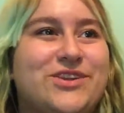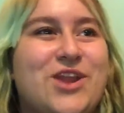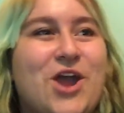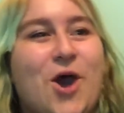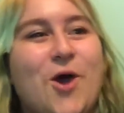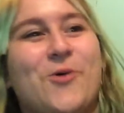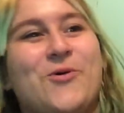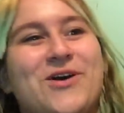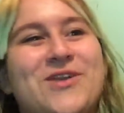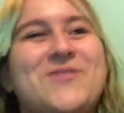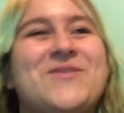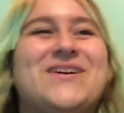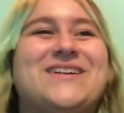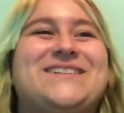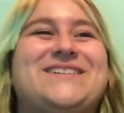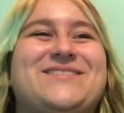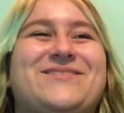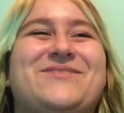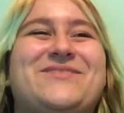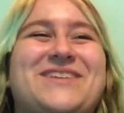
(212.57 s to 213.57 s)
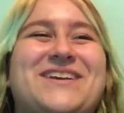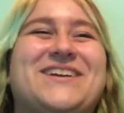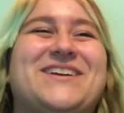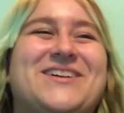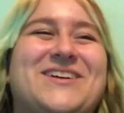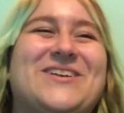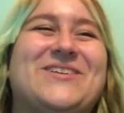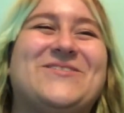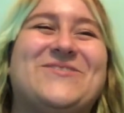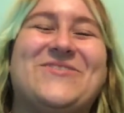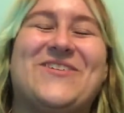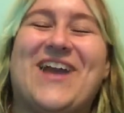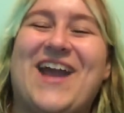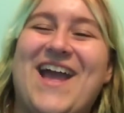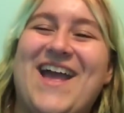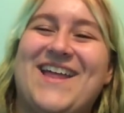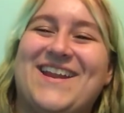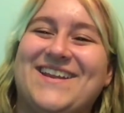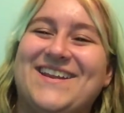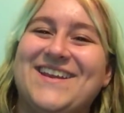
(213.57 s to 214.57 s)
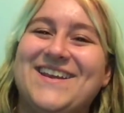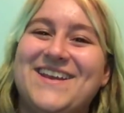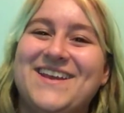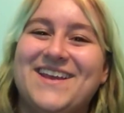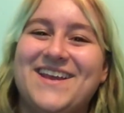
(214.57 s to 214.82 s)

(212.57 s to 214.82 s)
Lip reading: No one wants to be your friend.